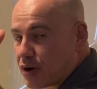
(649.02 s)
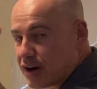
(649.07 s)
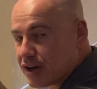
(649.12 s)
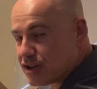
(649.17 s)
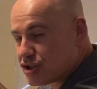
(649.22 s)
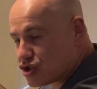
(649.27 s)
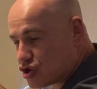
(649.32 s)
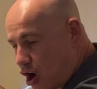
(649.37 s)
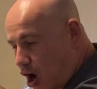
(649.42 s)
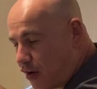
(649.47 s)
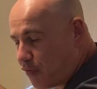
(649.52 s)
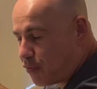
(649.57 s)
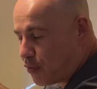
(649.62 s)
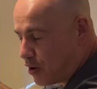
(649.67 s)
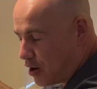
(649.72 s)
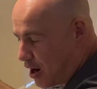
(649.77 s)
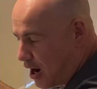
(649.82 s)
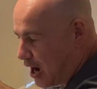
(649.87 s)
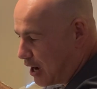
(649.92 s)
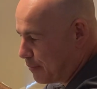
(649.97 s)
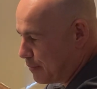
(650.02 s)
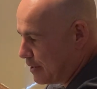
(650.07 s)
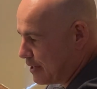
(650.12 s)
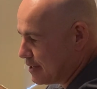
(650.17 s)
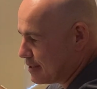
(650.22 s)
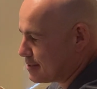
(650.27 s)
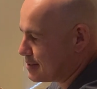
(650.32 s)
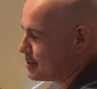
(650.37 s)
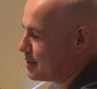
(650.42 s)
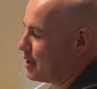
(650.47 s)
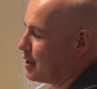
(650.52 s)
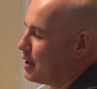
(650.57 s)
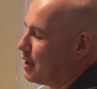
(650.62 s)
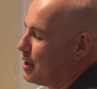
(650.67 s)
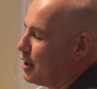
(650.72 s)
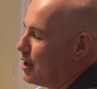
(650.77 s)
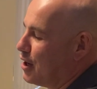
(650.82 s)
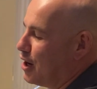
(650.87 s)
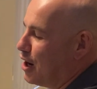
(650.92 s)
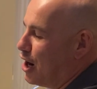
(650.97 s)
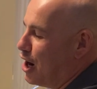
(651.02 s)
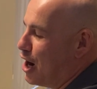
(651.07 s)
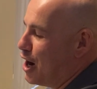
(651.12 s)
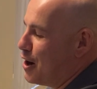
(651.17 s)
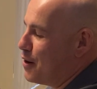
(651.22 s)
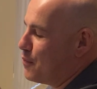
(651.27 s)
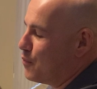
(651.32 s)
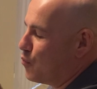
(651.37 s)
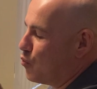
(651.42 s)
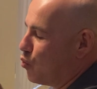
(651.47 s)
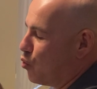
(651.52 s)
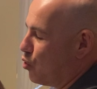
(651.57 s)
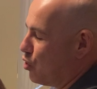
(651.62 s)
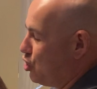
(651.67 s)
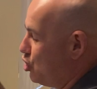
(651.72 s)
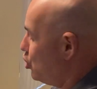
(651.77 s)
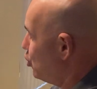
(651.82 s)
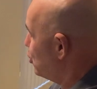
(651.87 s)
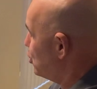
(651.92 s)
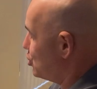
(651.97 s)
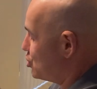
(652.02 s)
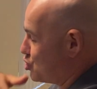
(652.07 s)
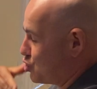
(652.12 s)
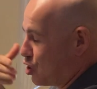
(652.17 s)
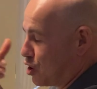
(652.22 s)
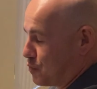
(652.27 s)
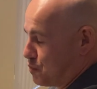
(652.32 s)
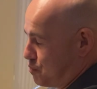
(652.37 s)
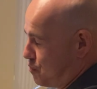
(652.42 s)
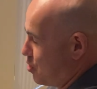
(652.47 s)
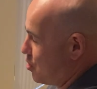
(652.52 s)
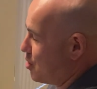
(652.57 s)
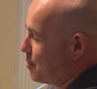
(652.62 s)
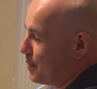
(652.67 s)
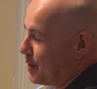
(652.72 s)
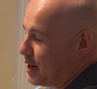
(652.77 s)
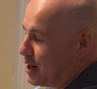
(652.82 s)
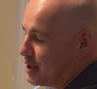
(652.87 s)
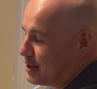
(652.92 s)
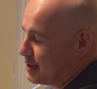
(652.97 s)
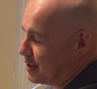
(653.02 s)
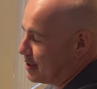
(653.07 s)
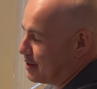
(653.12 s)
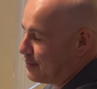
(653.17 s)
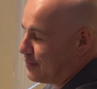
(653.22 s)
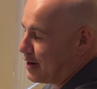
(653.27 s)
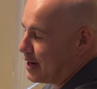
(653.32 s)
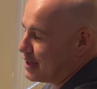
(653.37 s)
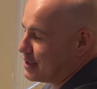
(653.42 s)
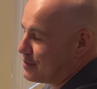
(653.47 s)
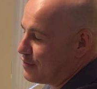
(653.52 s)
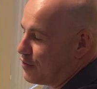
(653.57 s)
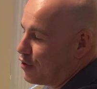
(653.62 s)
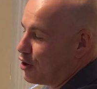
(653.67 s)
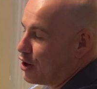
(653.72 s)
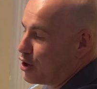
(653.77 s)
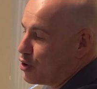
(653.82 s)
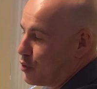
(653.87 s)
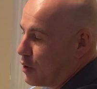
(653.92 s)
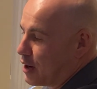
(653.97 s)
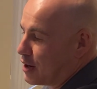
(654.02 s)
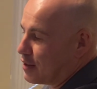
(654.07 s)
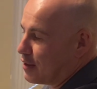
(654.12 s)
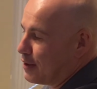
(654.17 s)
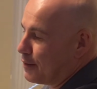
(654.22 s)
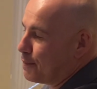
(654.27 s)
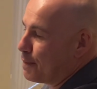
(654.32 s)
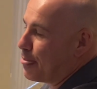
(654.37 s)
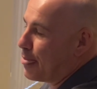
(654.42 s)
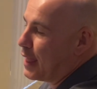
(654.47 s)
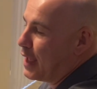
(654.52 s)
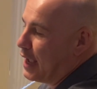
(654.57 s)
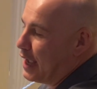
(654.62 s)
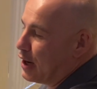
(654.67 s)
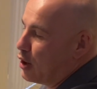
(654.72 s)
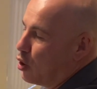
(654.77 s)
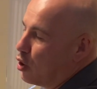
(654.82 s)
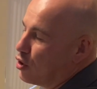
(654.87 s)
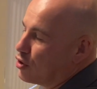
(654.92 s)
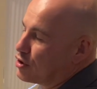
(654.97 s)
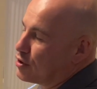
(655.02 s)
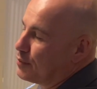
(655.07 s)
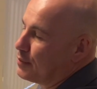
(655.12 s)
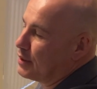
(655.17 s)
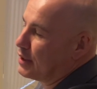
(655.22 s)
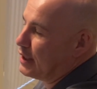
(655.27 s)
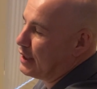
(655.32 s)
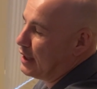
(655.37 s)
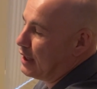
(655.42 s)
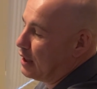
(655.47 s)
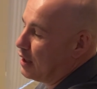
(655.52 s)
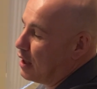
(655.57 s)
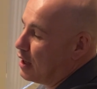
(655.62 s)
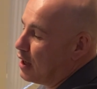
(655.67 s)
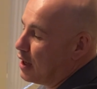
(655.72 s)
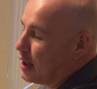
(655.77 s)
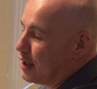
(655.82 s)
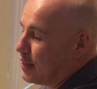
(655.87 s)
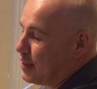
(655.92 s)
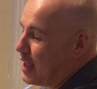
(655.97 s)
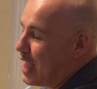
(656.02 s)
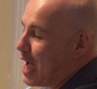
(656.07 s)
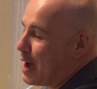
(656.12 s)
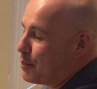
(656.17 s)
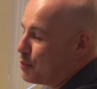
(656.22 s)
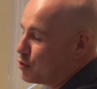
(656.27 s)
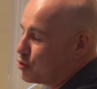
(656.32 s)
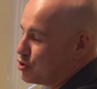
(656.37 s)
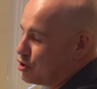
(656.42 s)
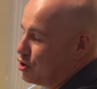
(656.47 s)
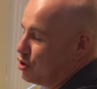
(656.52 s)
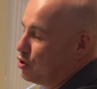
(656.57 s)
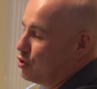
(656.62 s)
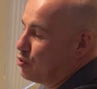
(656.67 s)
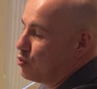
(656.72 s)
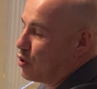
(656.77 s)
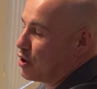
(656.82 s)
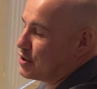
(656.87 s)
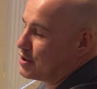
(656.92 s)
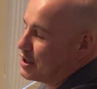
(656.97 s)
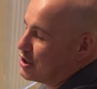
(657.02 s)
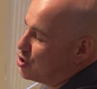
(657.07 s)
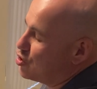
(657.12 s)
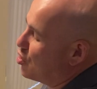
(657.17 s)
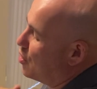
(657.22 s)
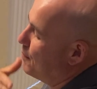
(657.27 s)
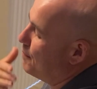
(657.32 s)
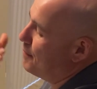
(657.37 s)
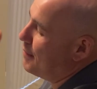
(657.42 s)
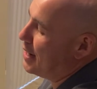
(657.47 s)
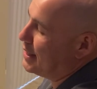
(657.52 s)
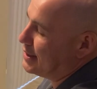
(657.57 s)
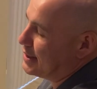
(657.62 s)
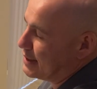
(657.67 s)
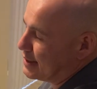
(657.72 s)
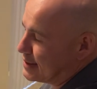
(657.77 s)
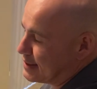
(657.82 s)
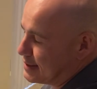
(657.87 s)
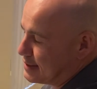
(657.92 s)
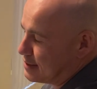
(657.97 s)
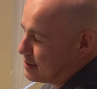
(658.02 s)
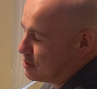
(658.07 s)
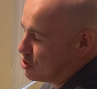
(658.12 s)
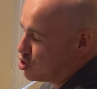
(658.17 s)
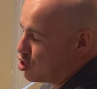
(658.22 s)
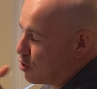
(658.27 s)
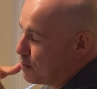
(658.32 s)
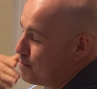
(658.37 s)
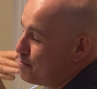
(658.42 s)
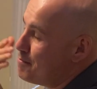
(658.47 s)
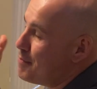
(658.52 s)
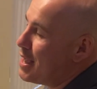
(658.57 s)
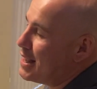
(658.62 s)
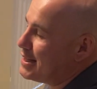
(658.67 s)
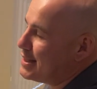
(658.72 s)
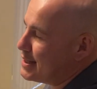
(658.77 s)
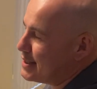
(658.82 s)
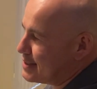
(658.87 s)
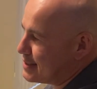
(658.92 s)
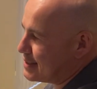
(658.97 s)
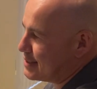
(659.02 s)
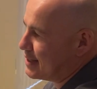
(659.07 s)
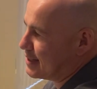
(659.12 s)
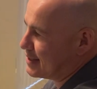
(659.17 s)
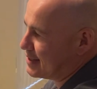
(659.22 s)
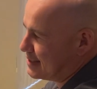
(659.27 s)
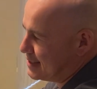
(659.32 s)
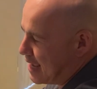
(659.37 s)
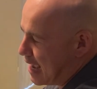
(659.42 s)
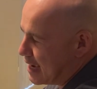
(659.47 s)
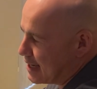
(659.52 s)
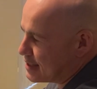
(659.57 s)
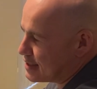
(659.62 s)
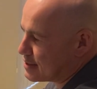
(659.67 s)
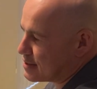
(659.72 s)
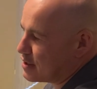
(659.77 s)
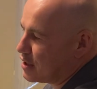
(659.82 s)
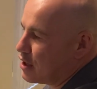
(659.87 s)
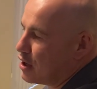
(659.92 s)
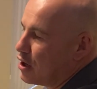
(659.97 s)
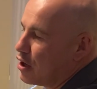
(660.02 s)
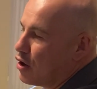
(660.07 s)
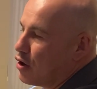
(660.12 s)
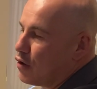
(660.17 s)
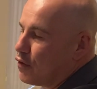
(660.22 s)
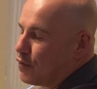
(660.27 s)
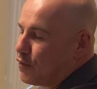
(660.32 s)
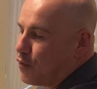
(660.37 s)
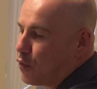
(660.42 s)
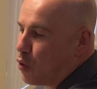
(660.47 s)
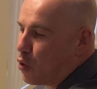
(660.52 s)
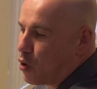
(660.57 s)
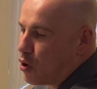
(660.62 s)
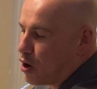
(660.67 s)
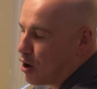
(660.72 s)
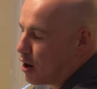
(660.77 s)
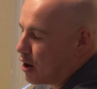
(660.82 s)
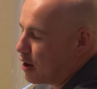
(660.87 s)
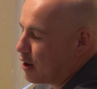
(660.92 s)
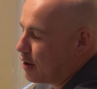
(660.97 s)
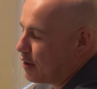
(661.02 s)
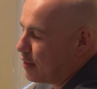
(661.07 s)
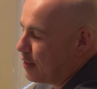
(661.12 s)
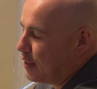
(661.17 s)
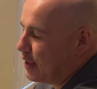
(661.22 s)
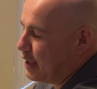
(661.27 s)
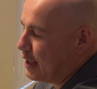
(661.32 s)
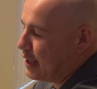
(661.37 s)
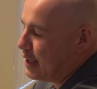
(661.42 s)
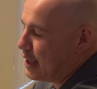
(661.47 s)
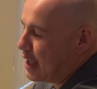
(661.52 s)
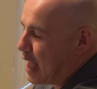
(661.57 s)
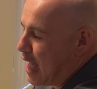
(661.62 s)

a software hobbyist, you could start programming on the device very quickly. And ultimately, the Apple II was a tremendous, tremendous success for the